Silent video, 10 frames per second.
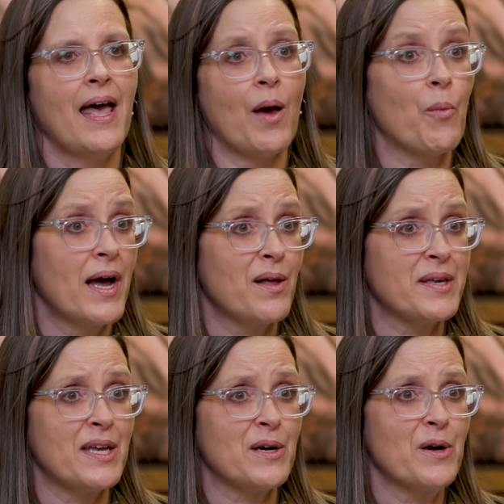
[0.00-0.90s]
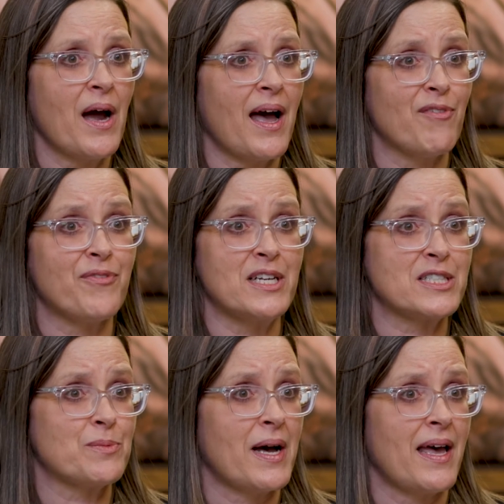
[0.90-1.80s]
And while here, I
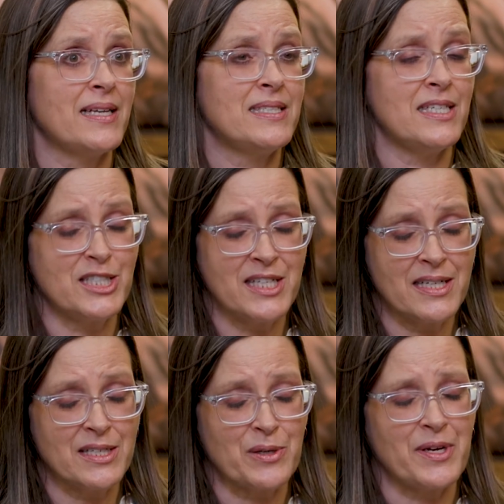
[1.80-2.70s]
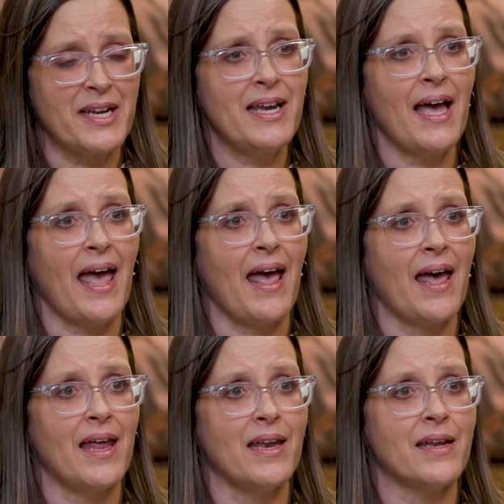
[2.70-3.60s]
finished my teaching degree
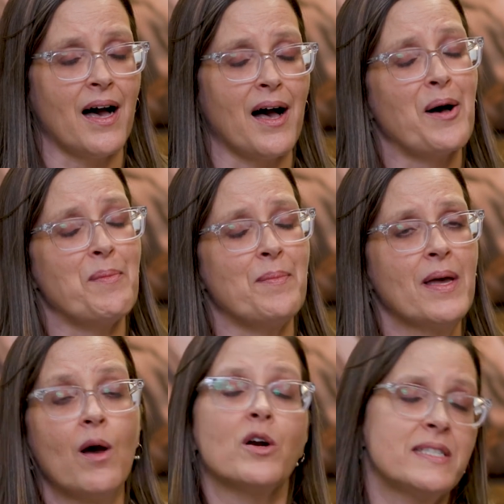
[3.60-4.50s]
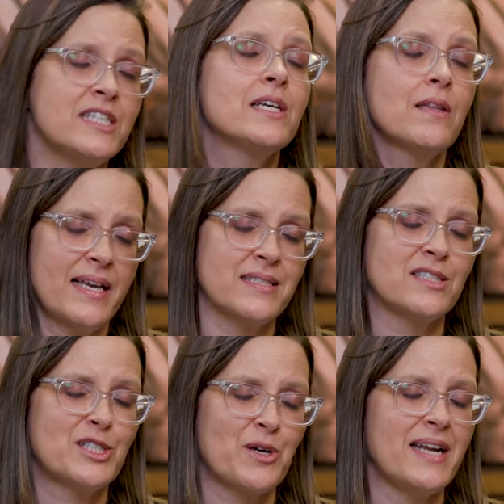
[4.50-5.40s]
or teaching licensure.